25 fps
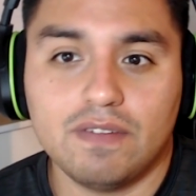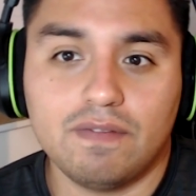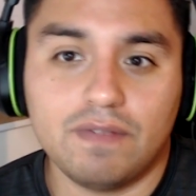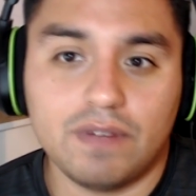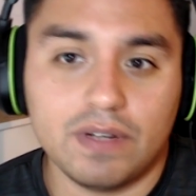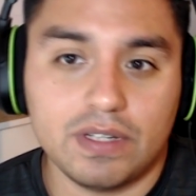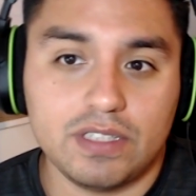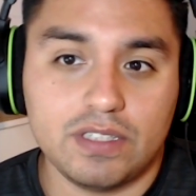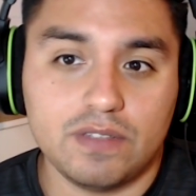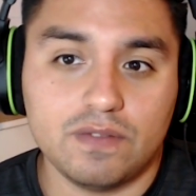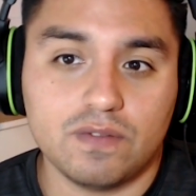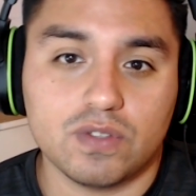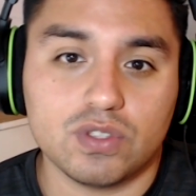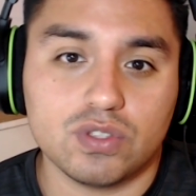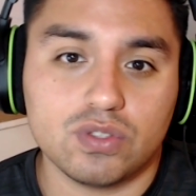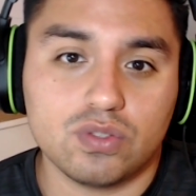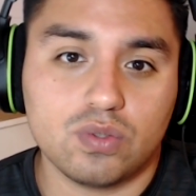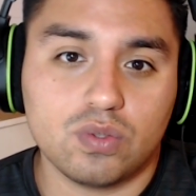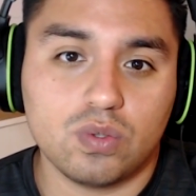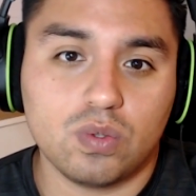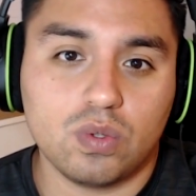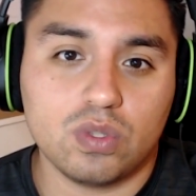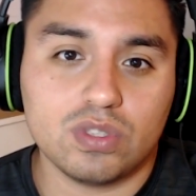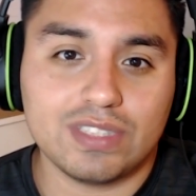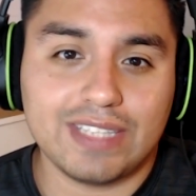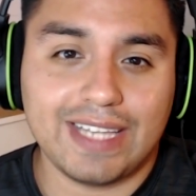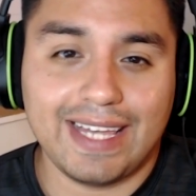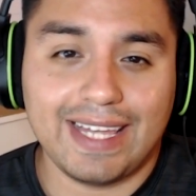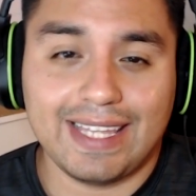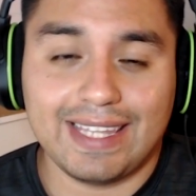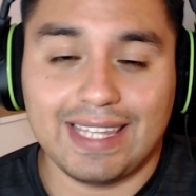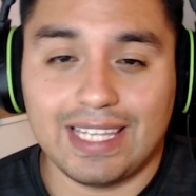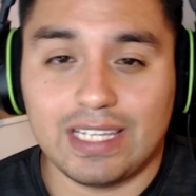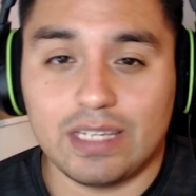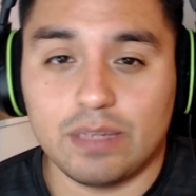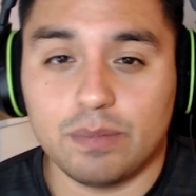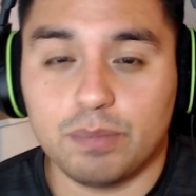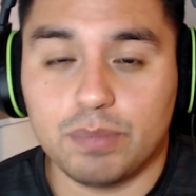funding for schools, and
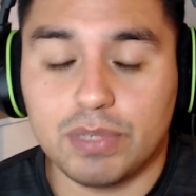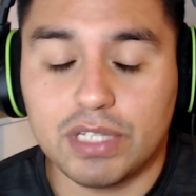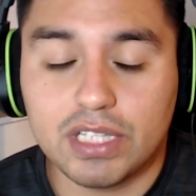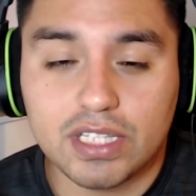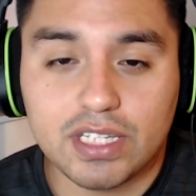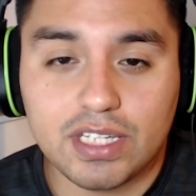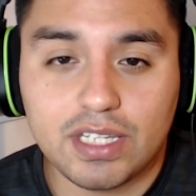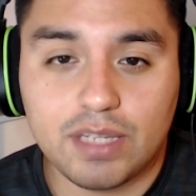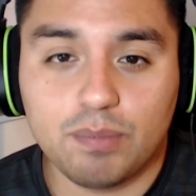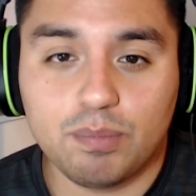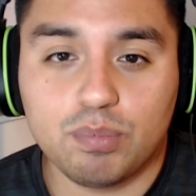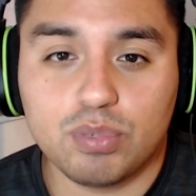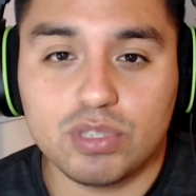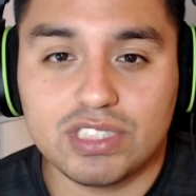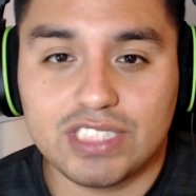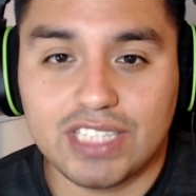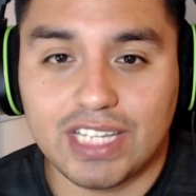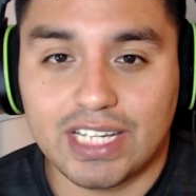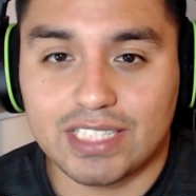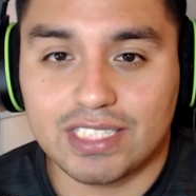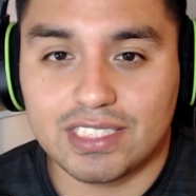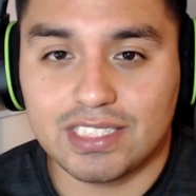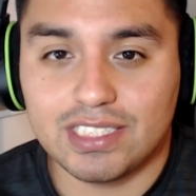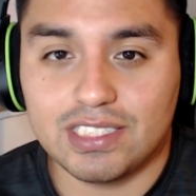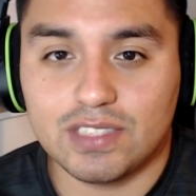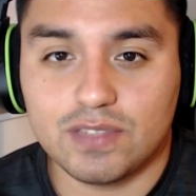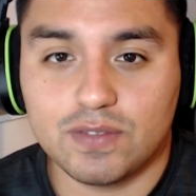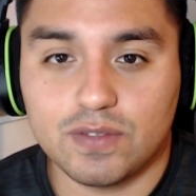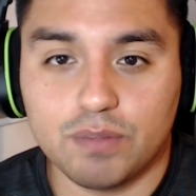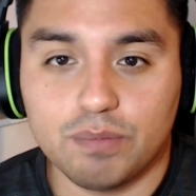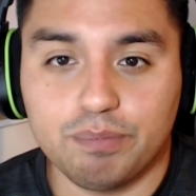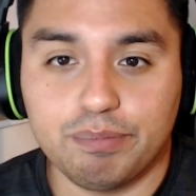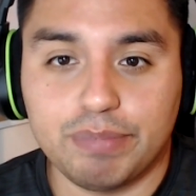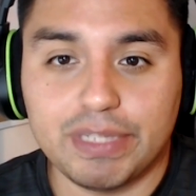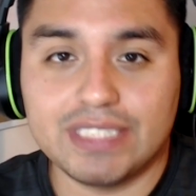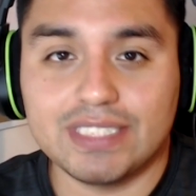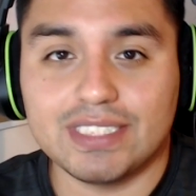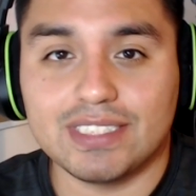liability protections for
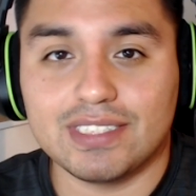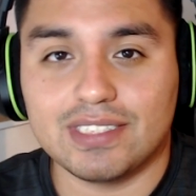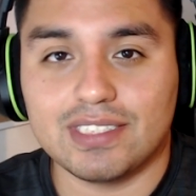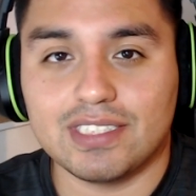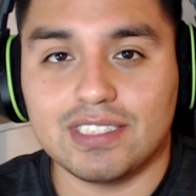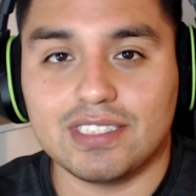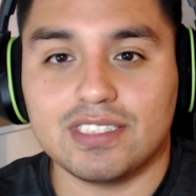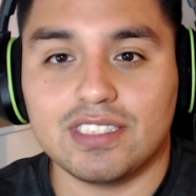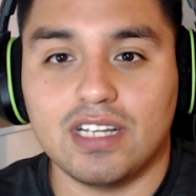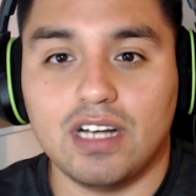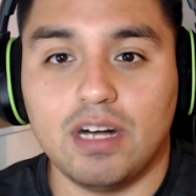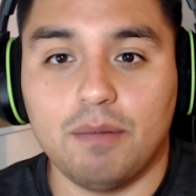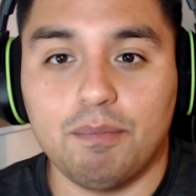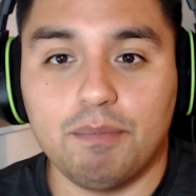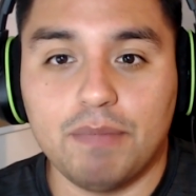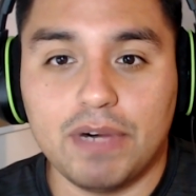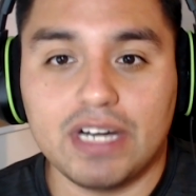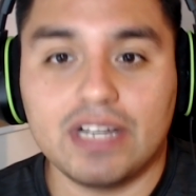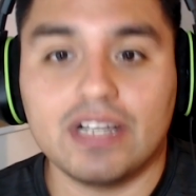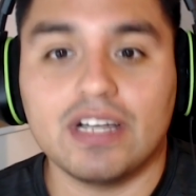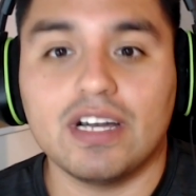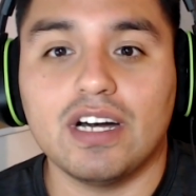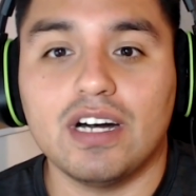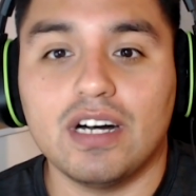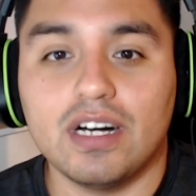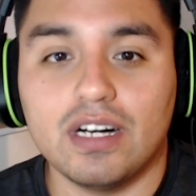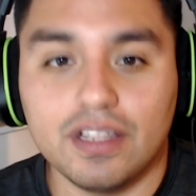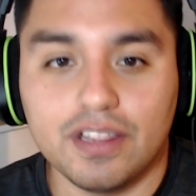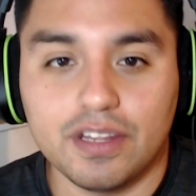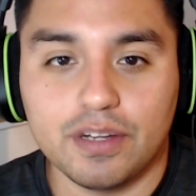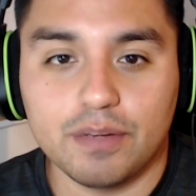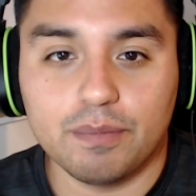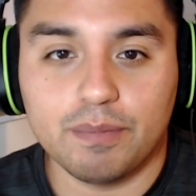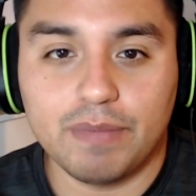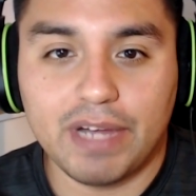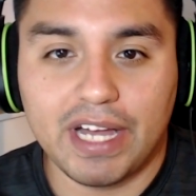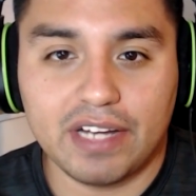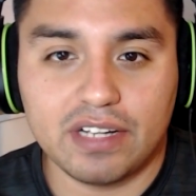businesses, among other
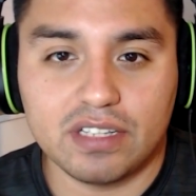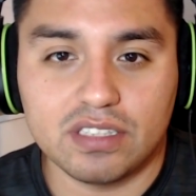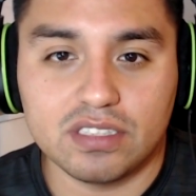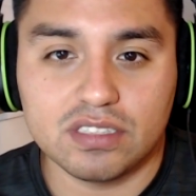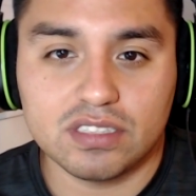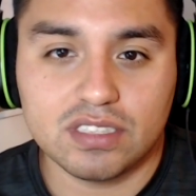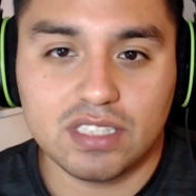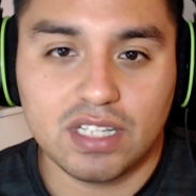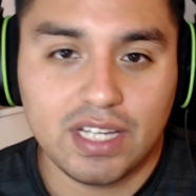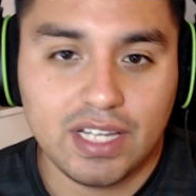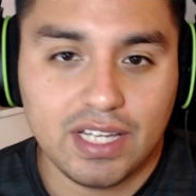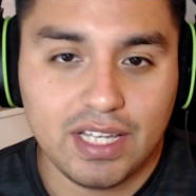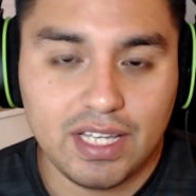matters.